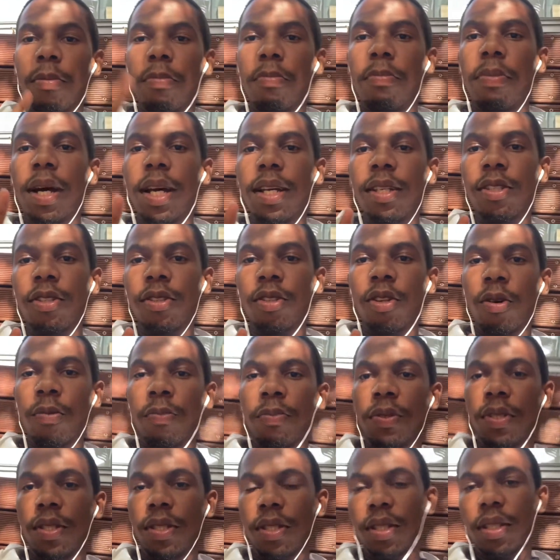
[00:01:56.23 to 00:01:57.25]
buy
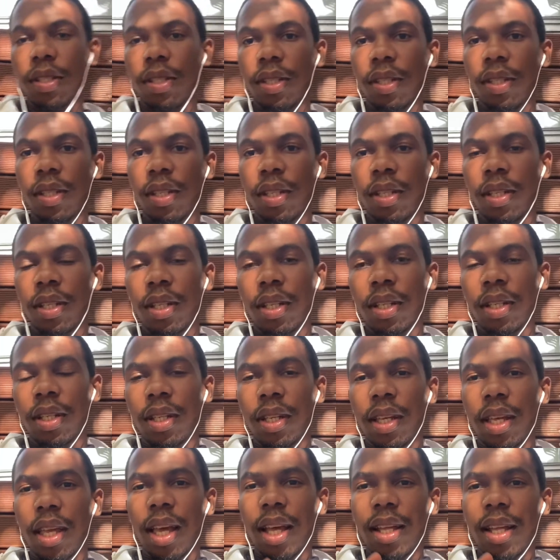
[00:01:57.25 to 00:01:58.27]
stops
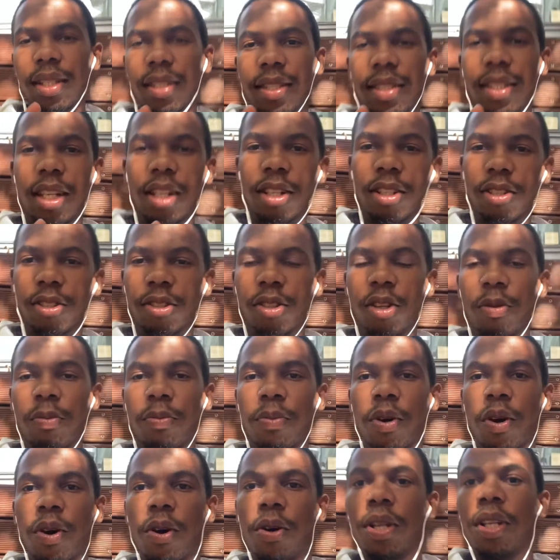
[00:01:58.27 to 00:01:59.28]
and sell stop
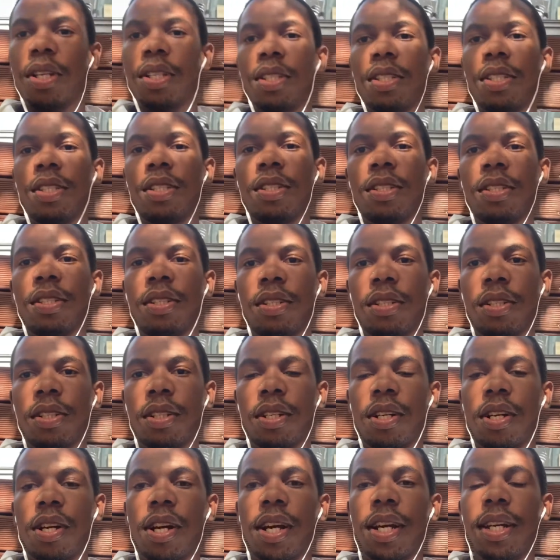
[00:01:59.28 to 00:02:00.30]
orders.
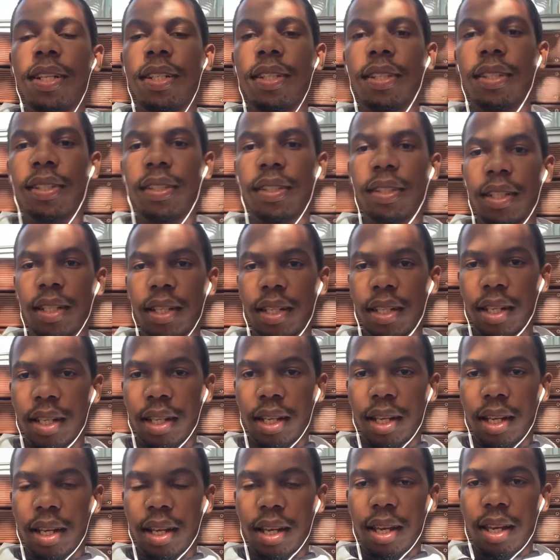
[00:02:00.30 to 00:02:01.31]
All right,
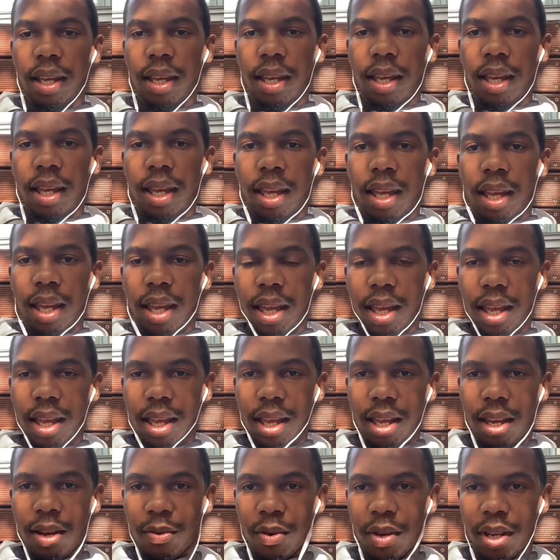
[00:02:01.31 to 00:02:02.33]

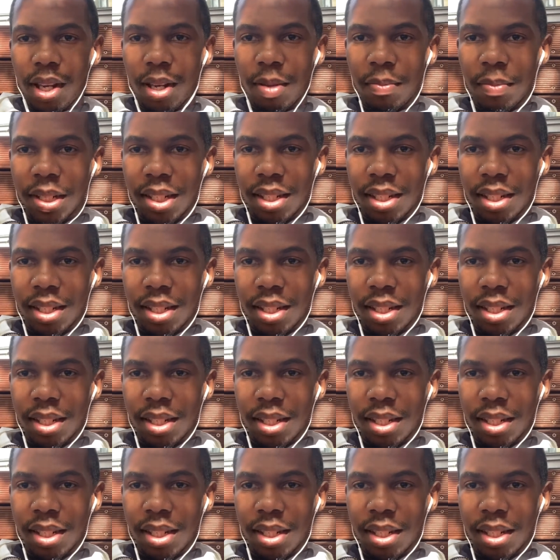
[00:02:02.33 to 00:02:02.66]
anyway, let me